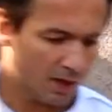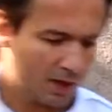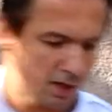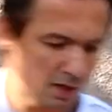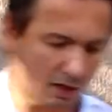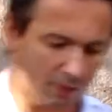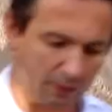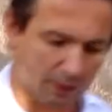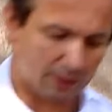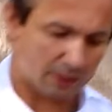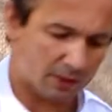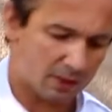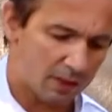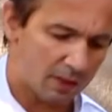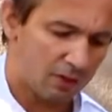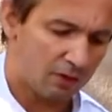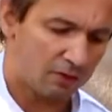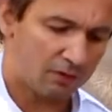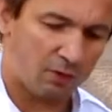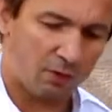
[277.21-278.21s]
Alright,
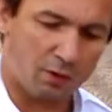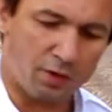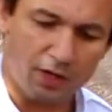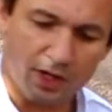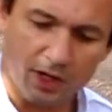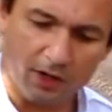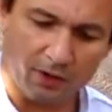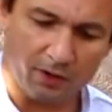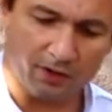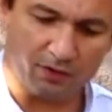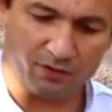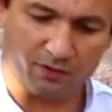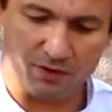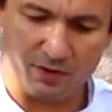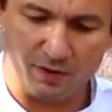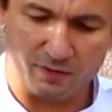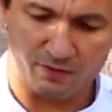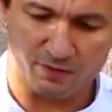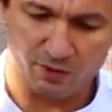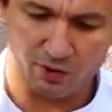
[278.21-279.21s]
so here's
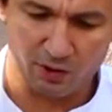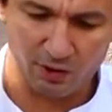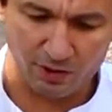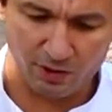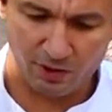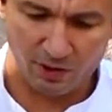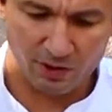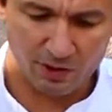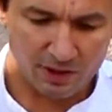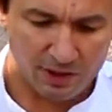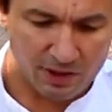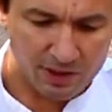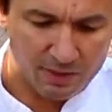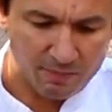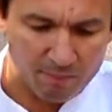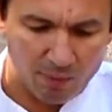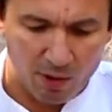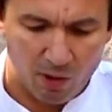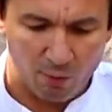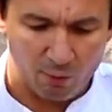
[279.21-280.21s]
the turkey
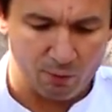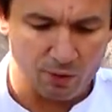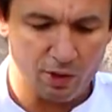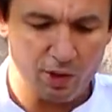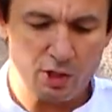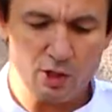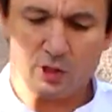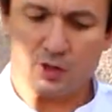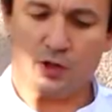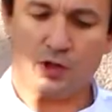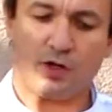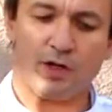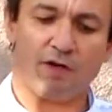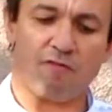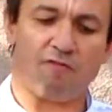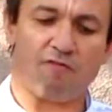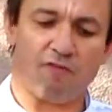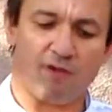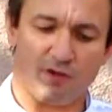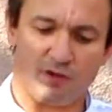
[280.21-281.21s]
deboned. You can
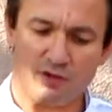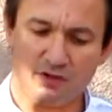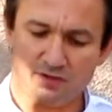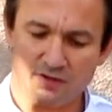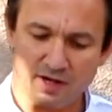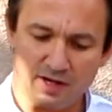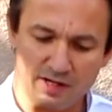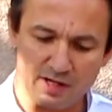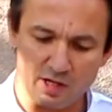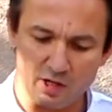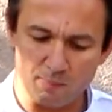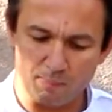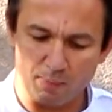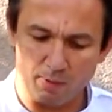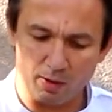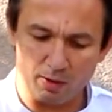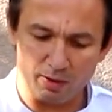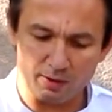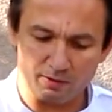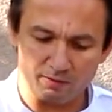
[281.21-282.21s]
further take it
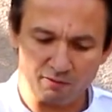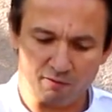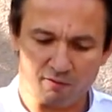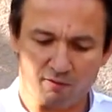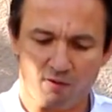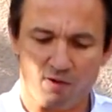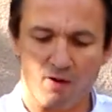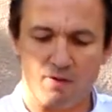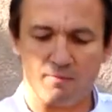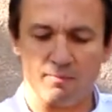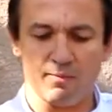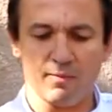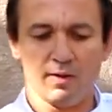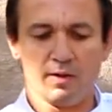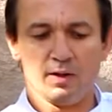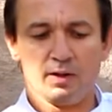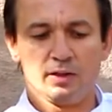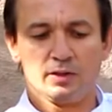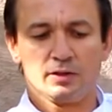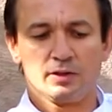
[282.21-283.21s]
apart from
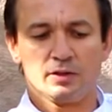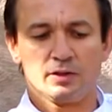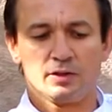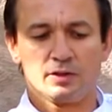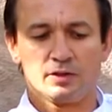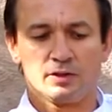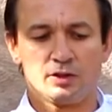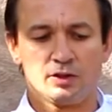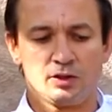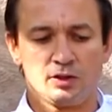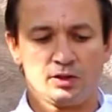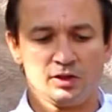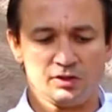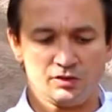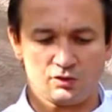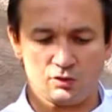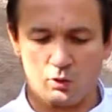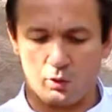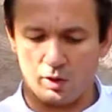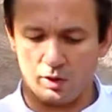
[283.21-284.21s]
this
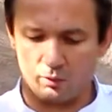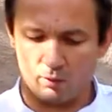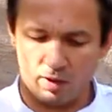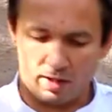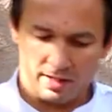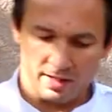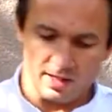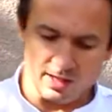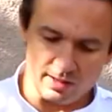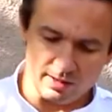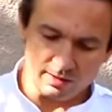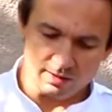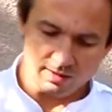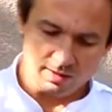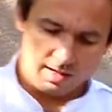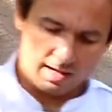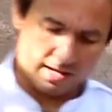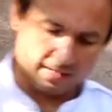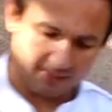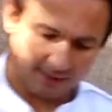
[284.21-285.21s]
joint right here
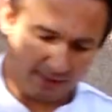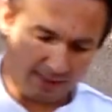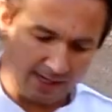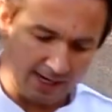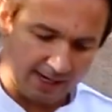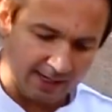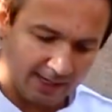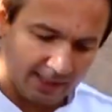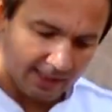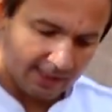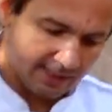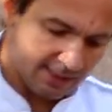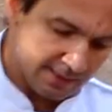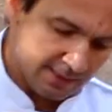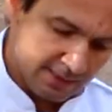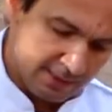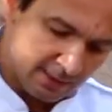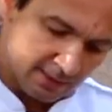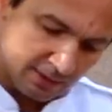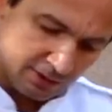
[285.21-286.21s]
at the leg.
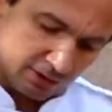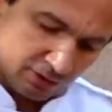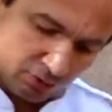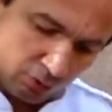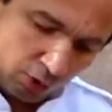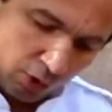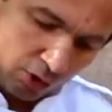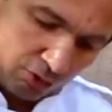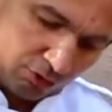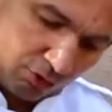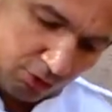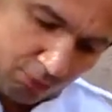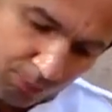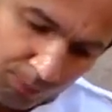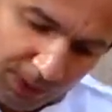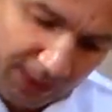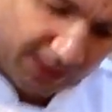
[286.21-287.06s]
This will also speed